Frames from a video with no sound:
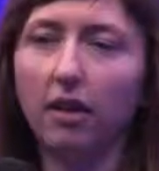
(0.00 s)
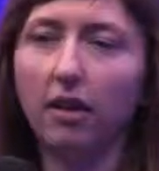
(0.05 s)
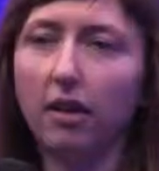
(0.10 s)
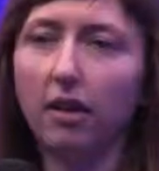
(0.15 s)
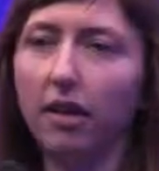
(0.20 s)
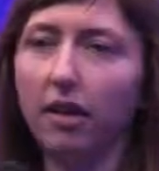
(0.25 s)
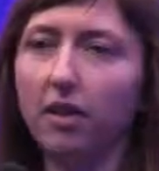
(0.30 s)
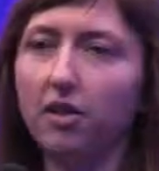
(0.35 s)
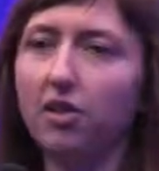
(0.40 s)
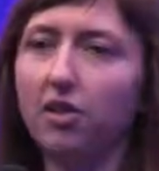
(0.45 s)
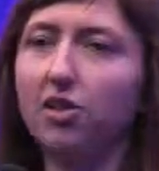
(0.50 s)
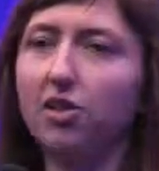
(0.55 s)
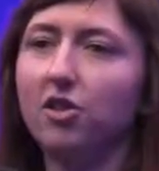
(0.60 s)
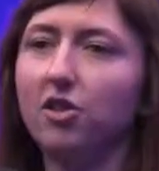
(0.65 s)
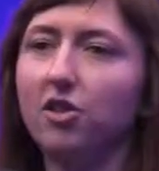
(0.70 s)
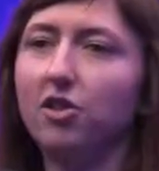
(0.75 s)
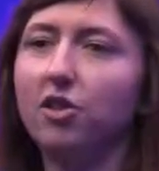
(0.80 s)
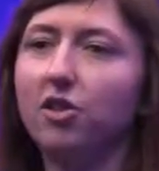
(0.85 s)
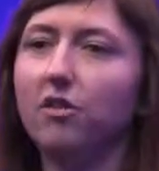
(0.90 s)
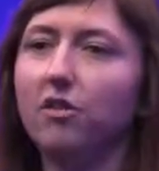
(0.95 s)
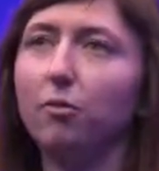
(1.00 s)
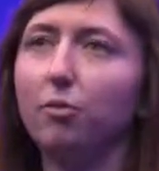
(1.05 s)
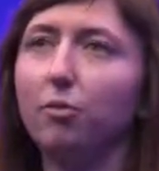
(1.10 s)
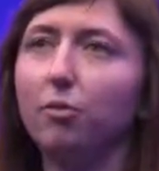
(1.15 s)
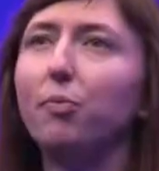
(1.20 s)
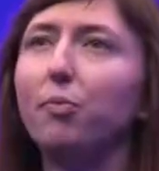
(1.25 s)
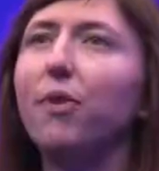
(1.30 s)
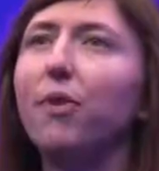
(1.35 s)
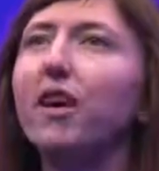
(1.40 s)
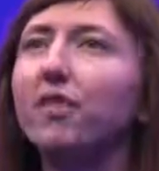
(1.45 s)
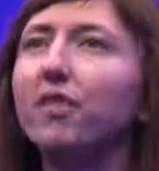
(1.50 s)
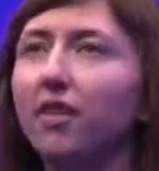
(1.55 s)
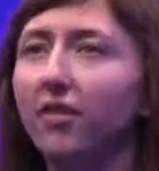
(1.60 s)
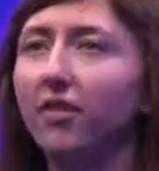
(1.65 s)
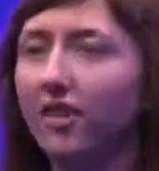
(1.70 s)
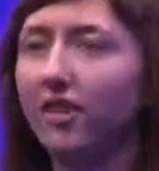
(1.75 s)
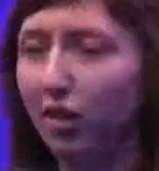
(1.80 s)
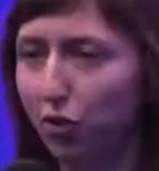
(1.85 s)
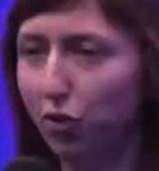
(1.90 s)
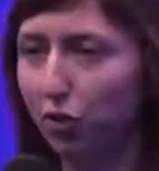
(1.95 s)
uh, preparing
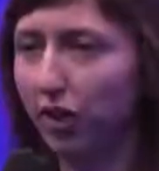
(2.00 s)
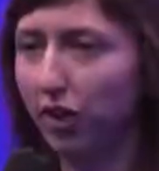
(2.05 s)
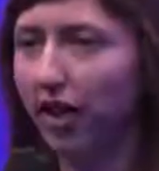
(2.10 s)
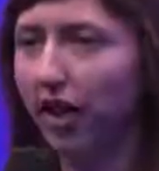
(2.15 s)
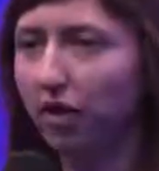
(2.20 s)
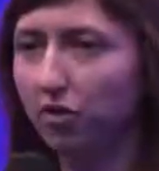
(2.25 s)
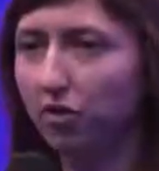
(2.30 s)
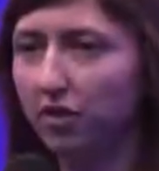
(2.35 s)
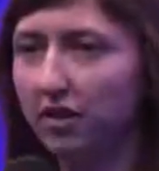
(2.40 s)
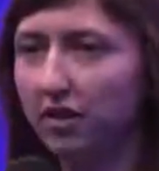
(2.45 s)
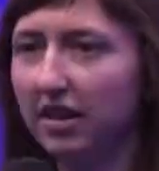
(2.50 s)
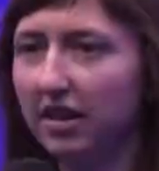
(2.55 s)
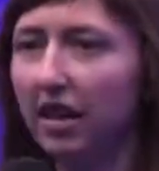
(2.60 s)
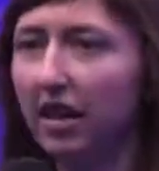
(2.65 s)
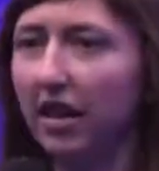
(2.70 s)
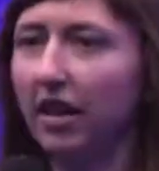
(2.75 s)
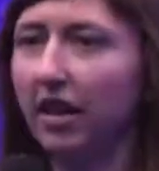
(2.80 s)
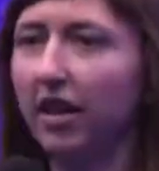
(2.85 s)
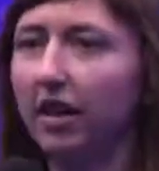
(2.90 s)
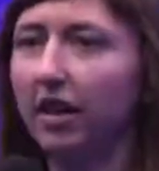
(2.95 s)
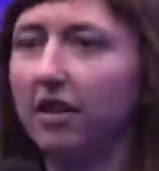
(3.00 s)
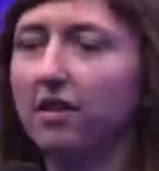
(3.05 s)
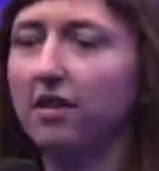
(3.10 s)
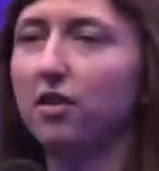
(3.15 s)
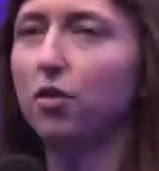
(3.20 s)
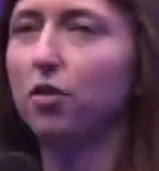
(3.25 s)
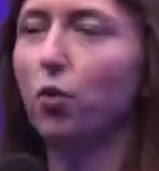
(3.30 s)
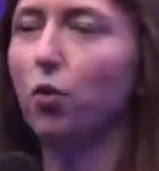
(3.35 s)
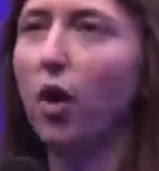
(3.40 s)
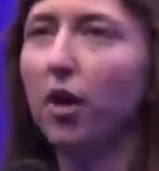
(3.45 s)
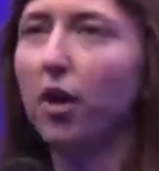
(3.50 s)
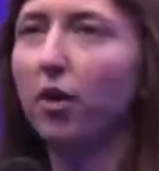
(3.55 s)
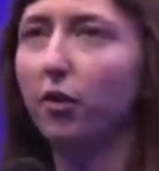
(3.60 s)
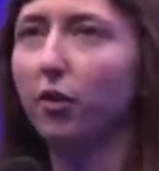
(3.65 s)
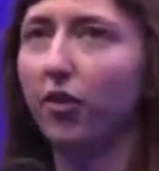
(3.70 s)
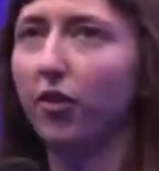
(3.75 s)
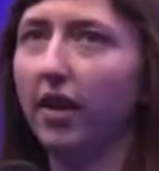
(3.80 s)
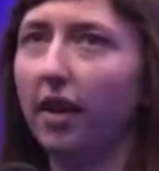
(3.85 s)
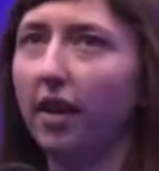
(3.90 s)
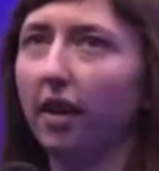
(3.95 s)
the educators is one
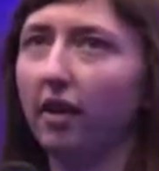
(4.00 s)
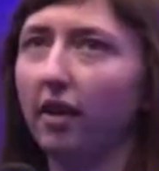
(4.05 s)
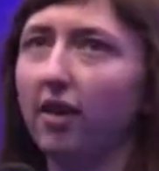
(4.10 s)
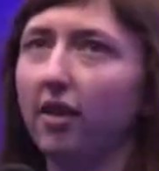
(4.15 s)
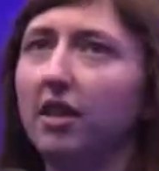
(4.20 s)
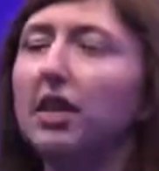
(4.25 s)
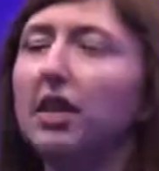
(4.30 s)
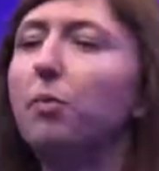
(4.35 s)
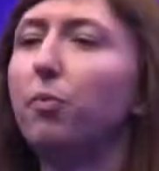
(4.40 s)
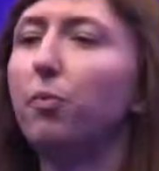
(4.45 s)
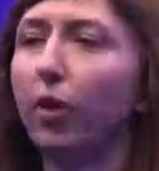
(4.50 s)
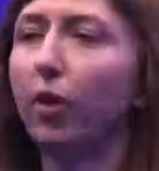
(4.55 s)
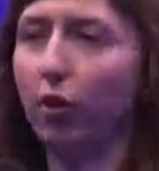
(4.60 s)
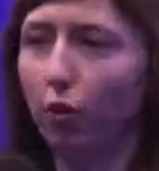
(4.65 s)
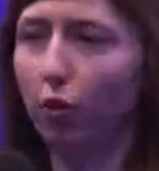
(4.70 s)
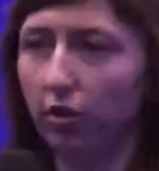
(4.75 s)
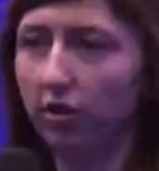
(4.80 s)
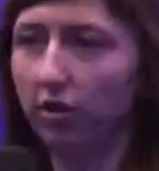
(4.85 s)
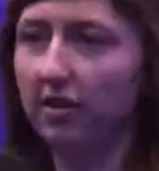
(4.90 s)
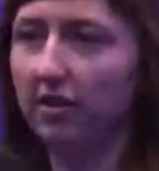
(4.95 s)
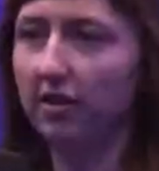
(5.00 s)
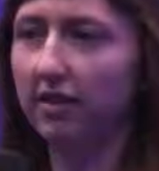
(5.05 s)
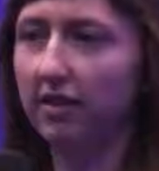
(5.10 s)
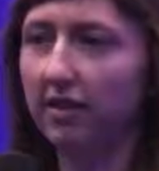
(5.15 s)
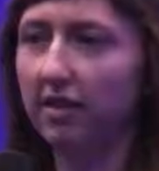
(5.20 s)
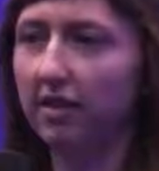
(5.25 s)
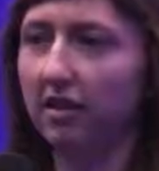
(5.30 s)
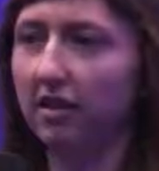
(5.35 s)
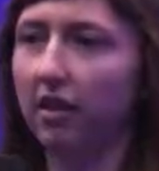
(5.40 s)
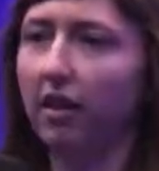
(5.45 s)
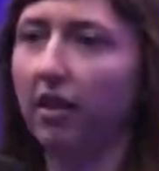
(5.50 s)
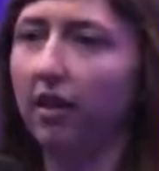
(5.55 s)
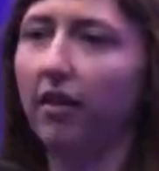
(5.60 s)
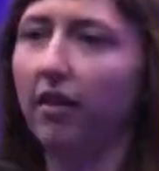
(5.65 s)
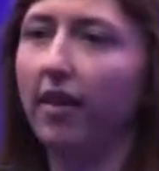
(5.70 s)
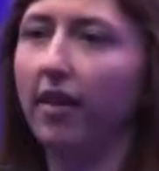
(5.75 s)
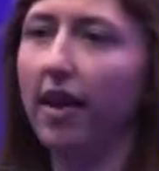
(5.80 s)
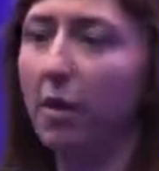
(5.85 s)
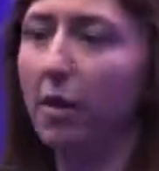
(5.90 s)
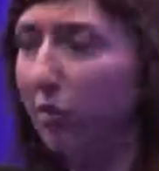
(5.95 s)
of the key priorities
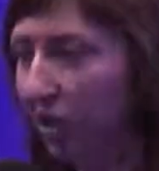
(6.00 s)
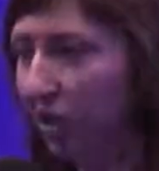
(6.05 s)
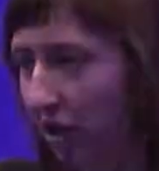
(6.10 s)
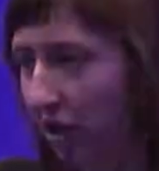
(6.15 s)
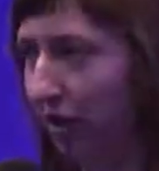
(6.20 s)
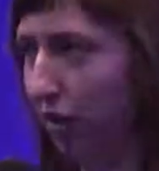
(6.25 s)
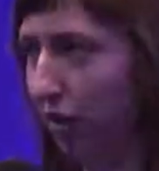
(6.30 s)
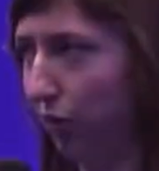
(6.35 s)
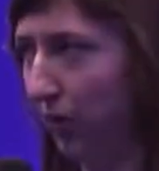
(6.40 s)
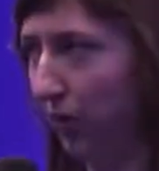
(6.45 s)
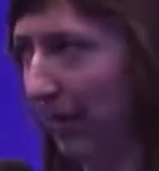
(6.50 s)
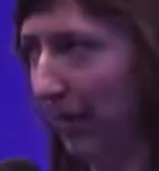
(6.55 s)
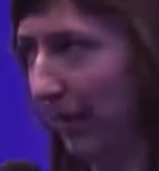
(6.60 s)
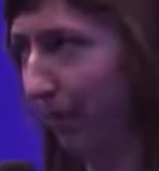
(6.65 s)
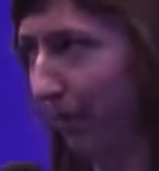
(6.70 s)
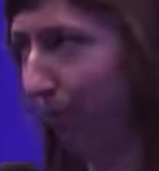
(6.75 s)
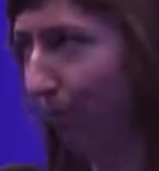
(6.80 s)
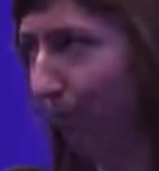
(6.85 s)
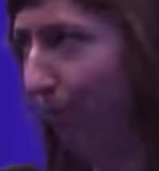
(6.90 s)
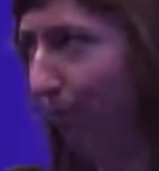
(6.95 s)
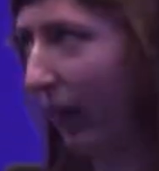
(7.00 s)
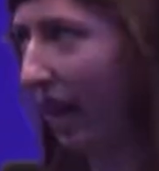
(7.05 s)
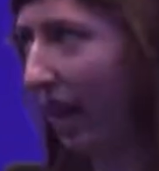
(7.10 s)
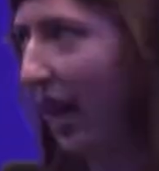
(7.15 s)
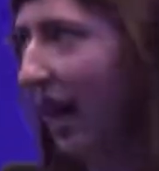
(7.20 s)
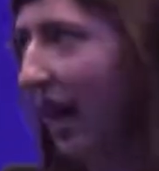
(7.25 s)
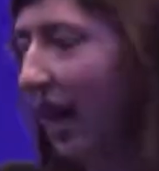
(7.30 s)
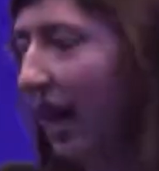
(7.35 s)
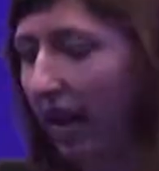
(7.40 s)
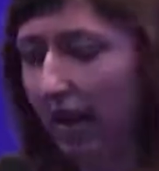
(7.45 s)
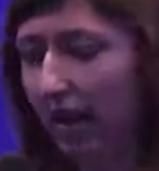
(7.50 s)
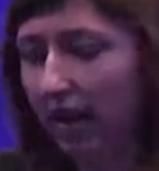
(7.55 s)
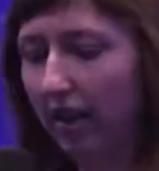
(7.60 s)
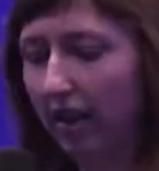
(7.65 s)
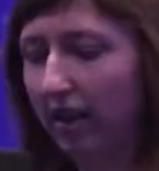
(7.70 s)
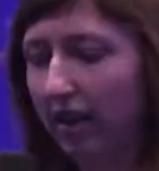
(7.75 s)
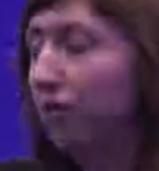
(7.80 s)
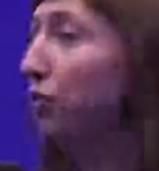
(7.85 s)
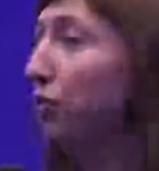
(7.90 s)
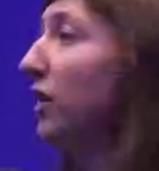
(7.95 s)
in the media literacy.
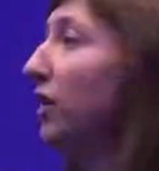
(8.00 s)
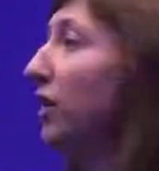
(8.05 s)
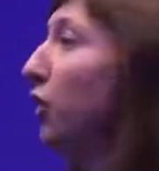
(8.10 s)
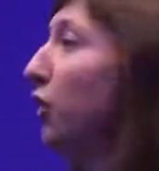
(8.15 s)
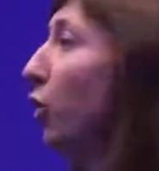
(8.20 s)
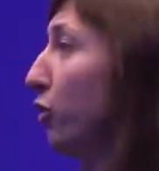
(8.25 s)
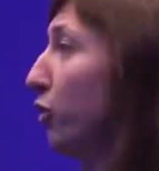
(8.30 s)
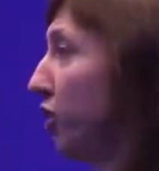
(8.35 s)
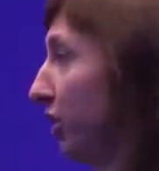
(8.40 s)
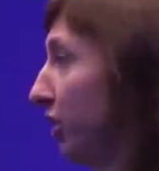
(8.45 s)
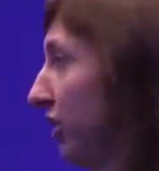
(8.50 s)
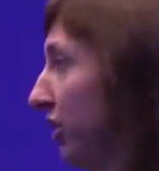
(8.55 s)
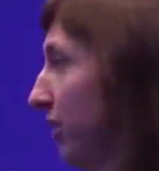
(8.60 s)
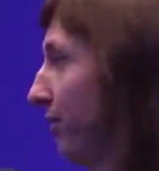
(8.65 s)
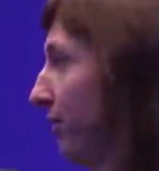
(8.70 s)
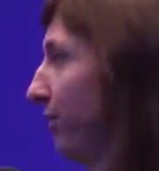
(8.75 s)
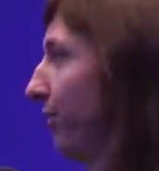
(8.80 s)
It's really logical